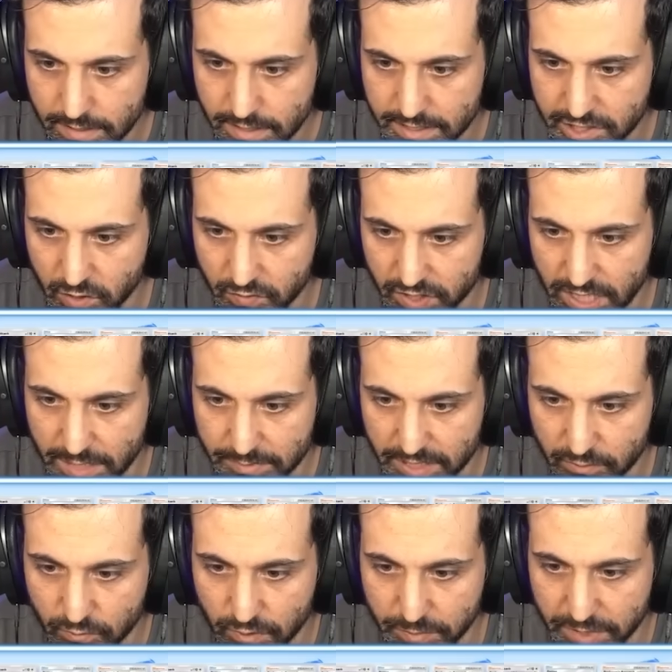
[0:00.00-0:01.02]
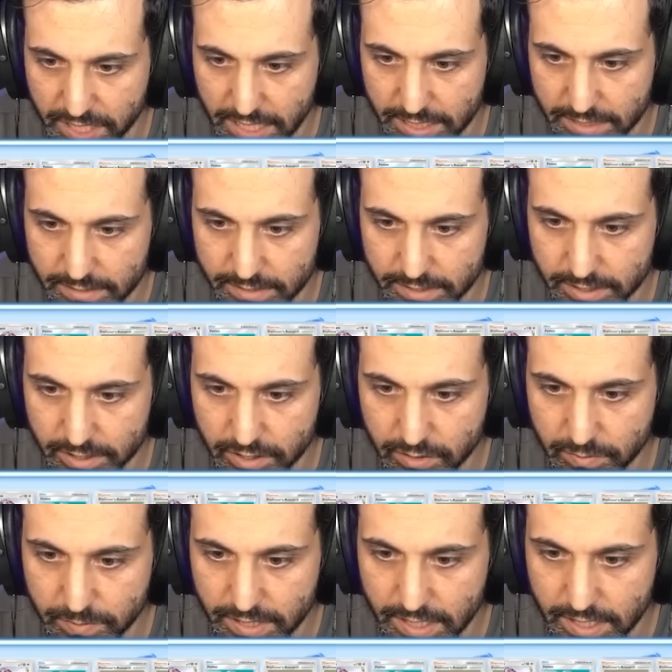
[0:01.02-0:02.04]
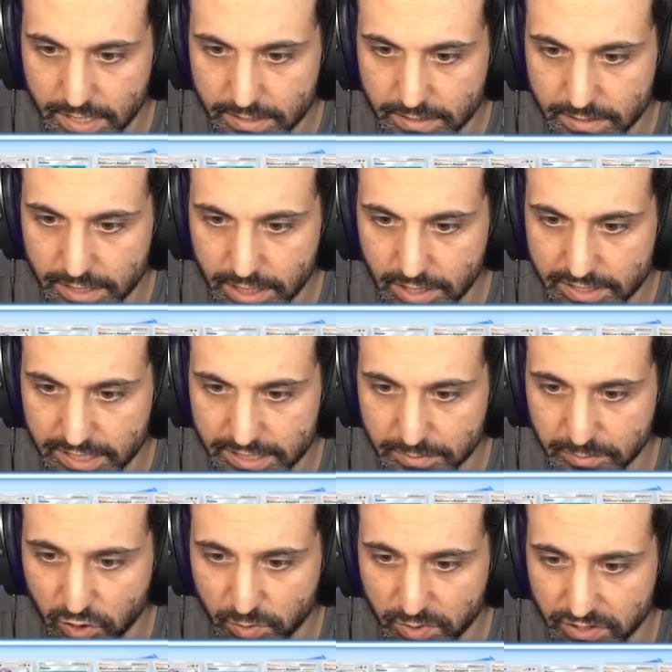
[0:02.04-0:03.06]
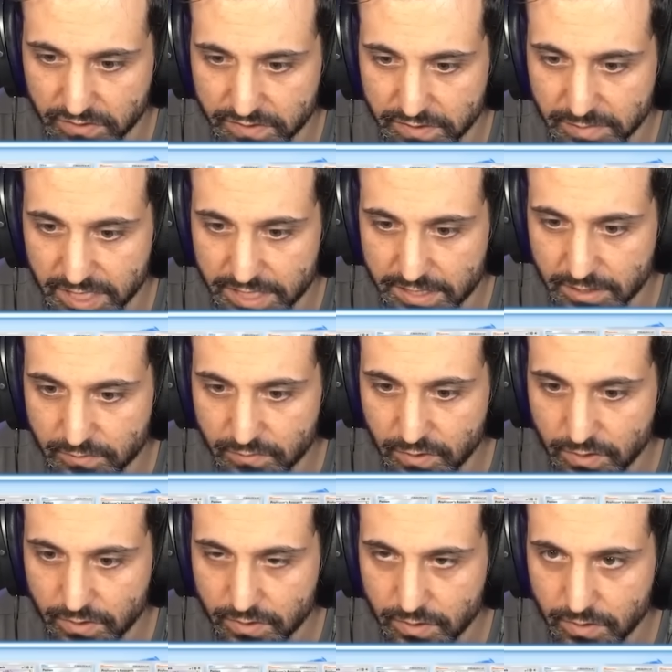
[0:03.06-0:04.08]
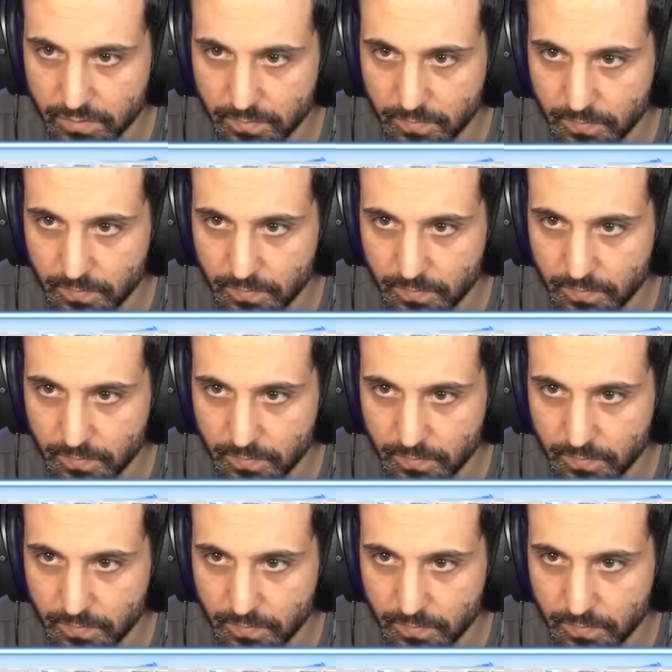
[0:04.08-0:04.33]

A Silver top deck would be ideal, but you know, I'll take the Pokeball to send my deck further.